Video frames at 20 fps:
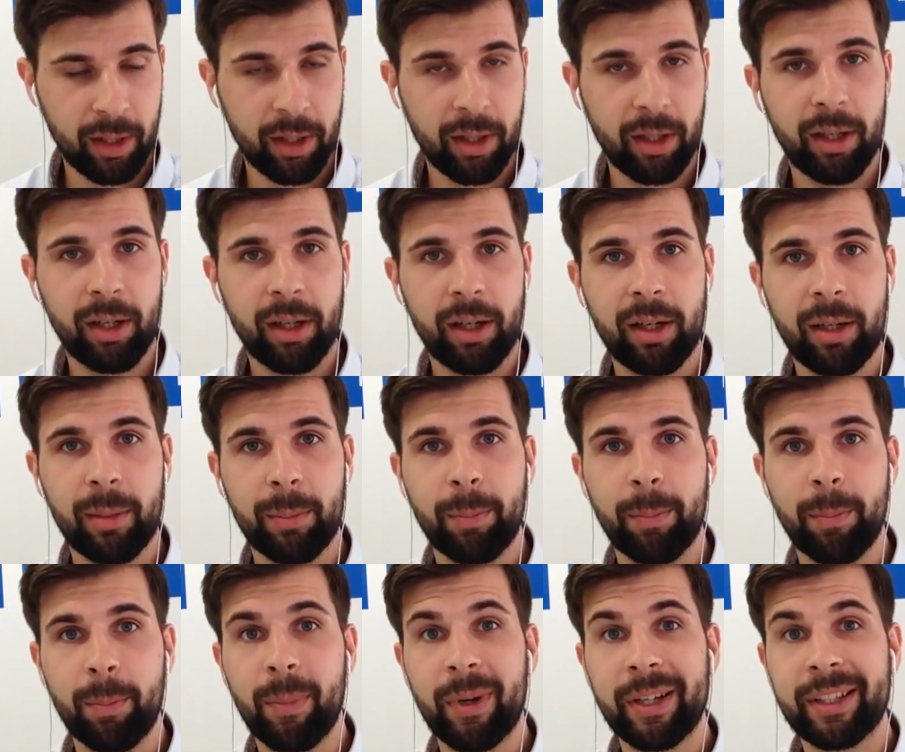
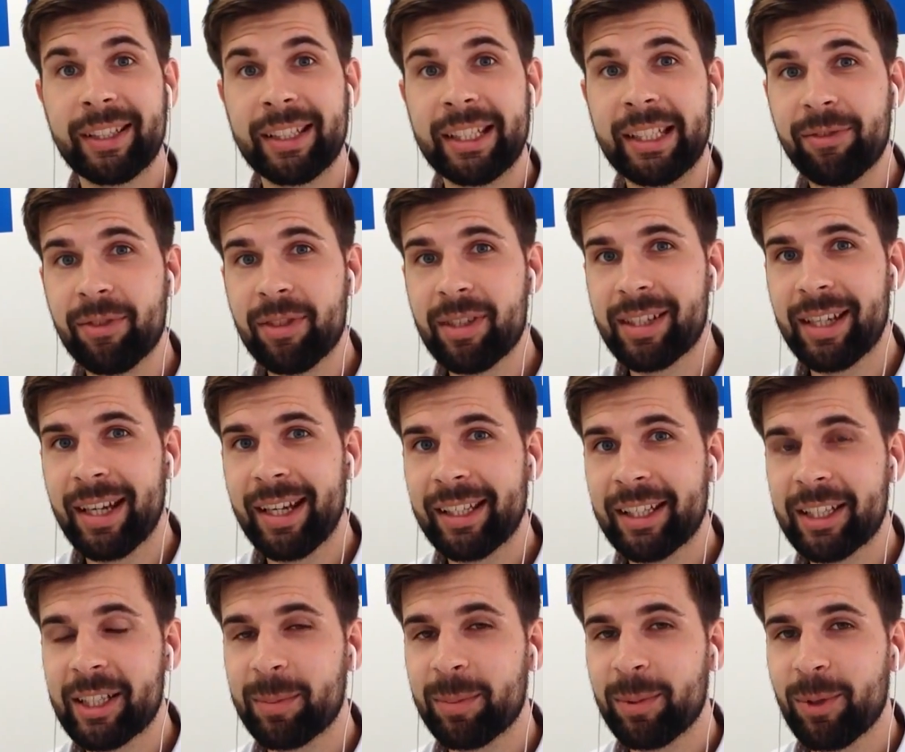But even Site
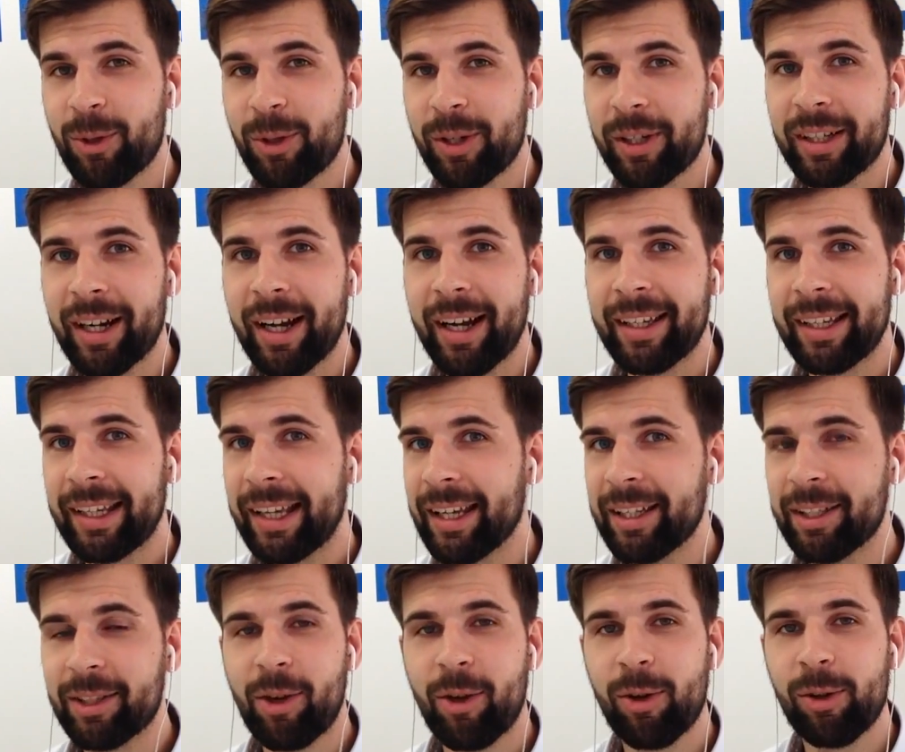Explorer, I
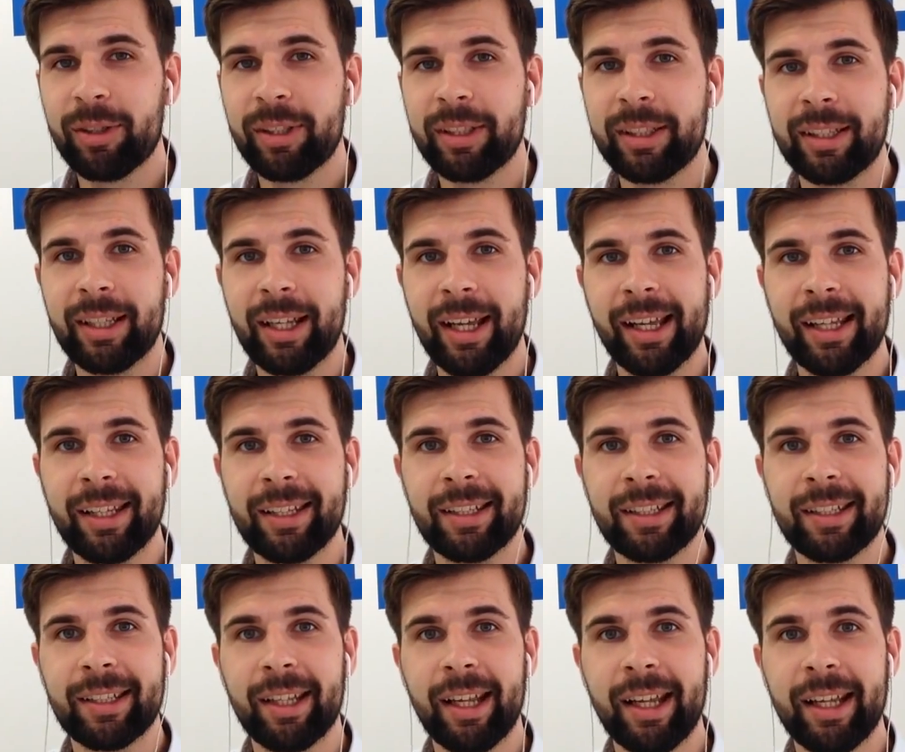can't call it
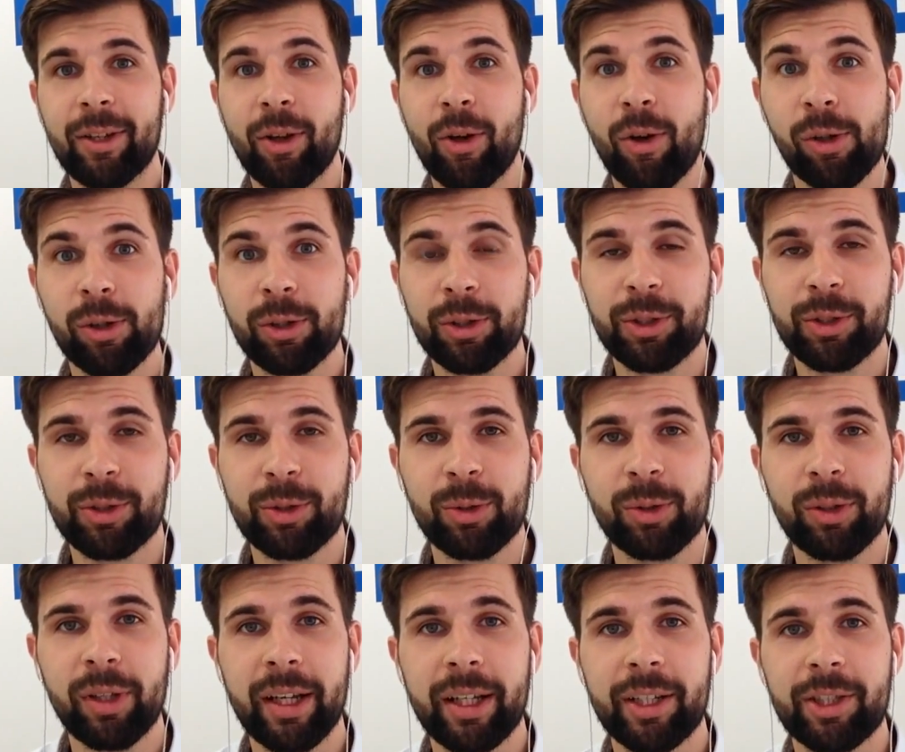an old
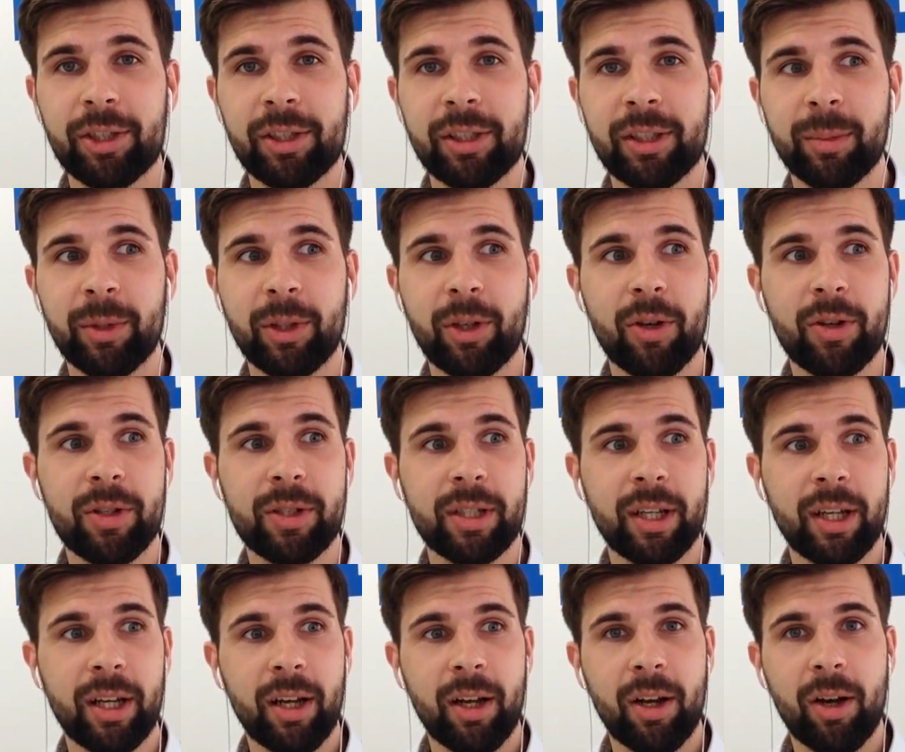tool actually, because
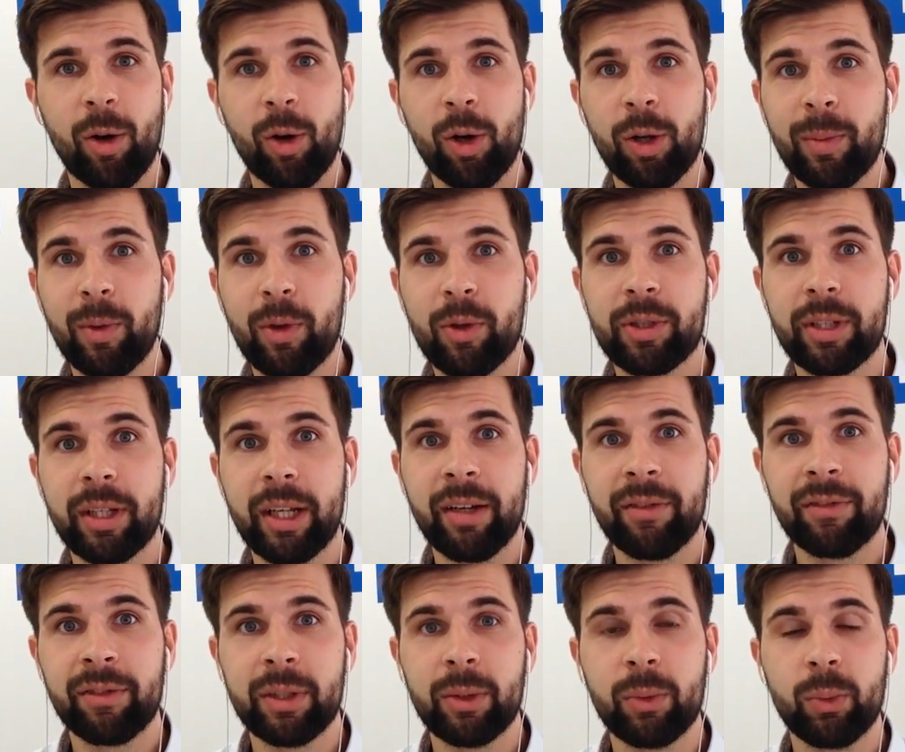almost
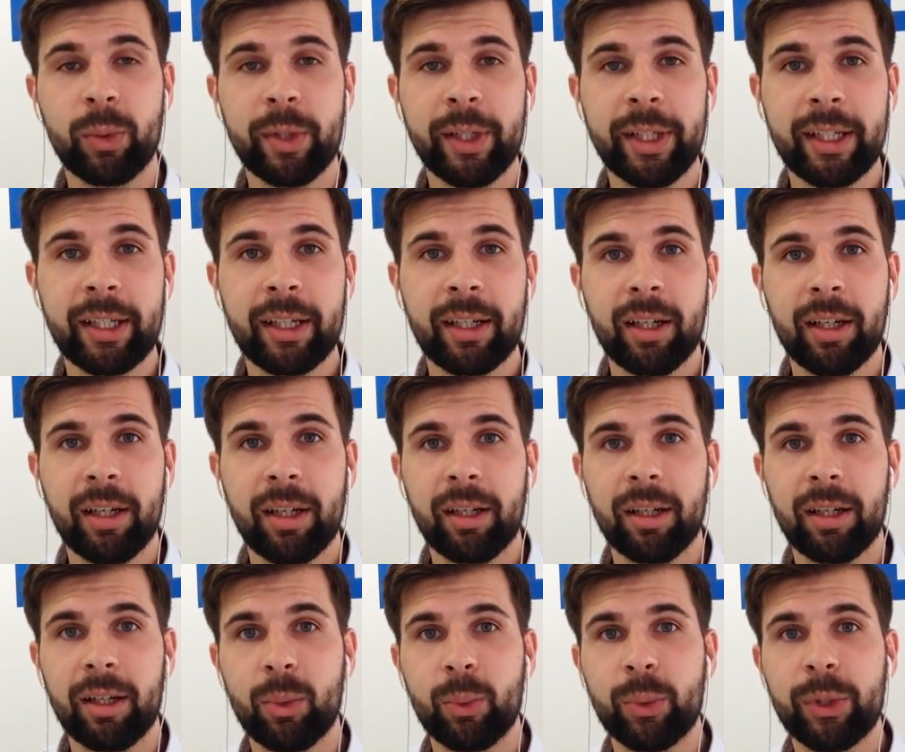every week
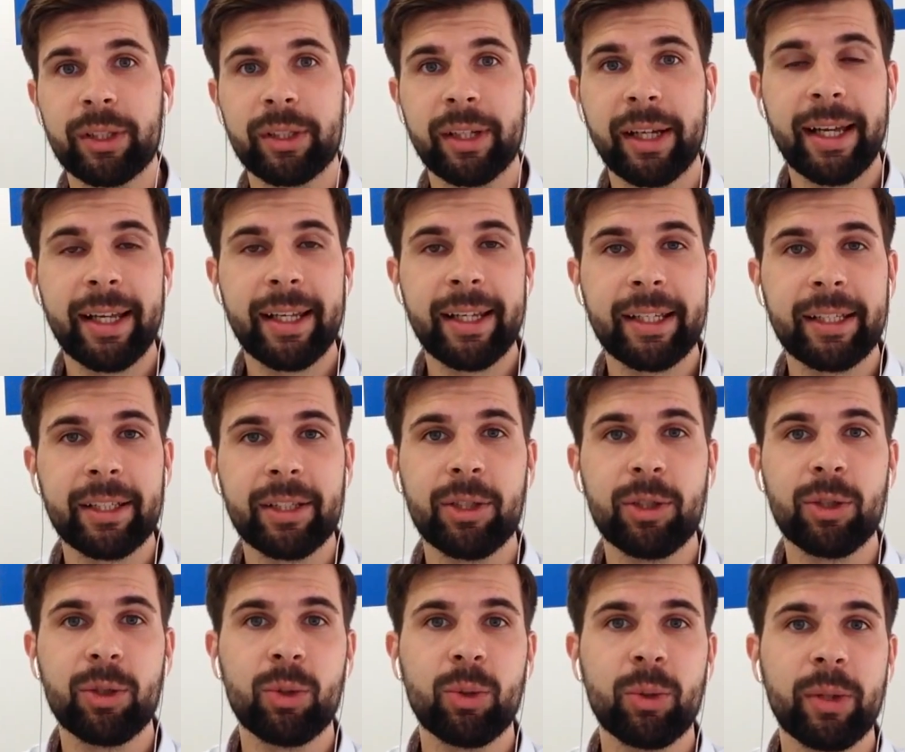we're adding
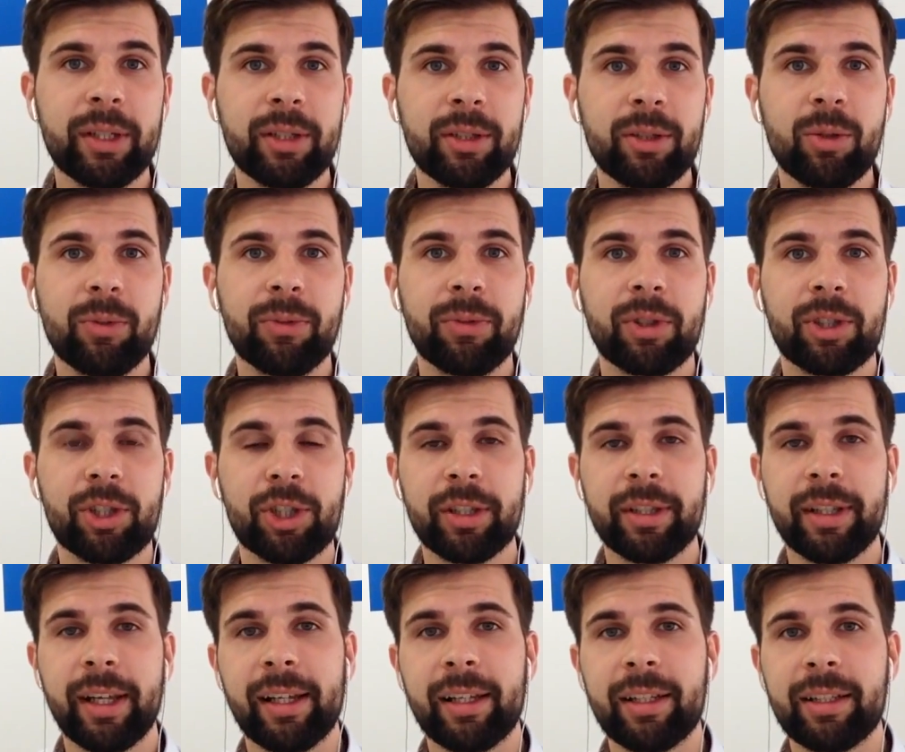new
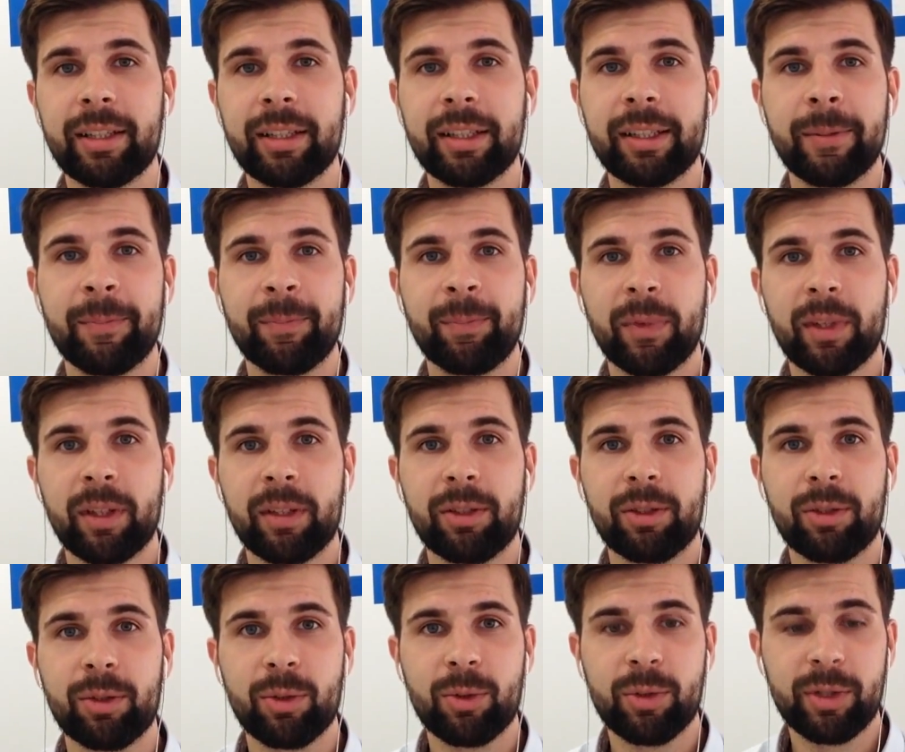functionality
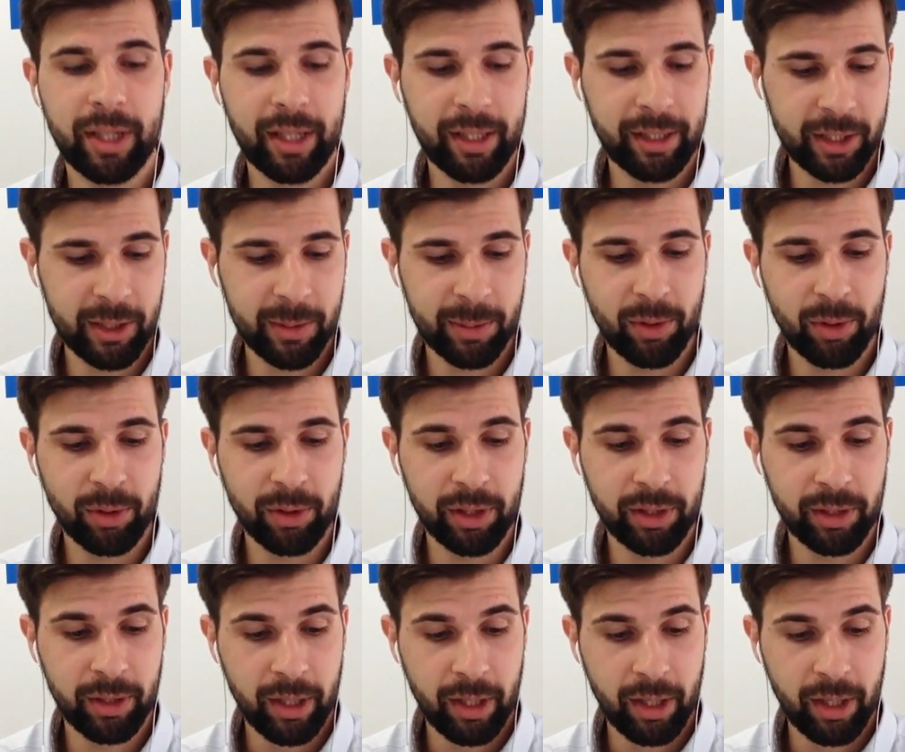to Site Explorer.